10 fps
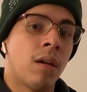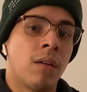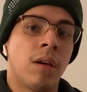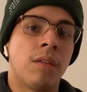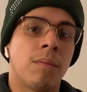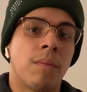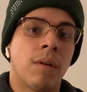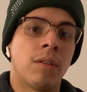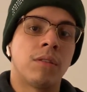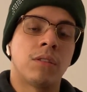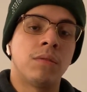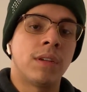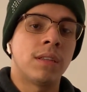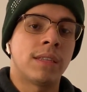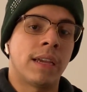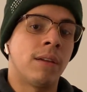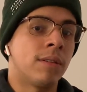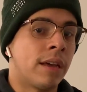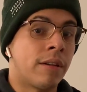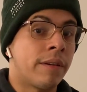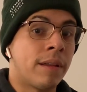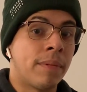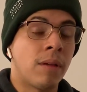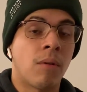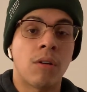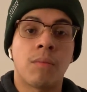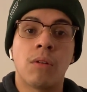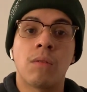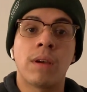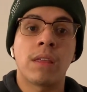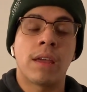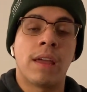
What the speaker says: other students that he had already played water polo with,